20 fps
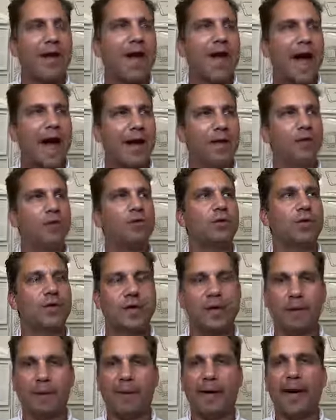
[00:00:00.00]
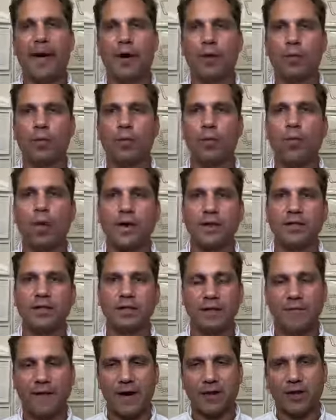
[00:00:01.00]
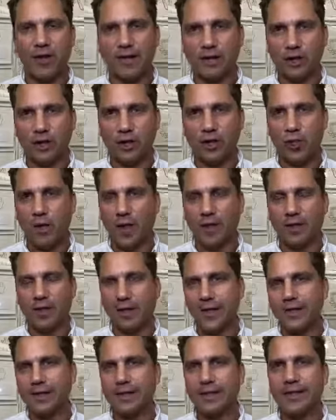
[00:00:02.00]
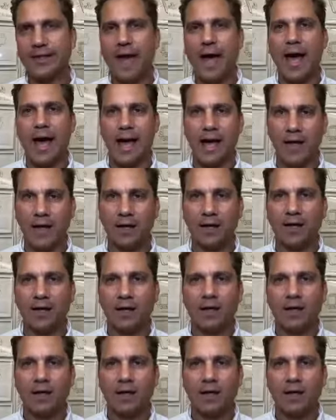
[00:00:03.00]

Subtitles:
How do you think about what is the foundation you want to lay today,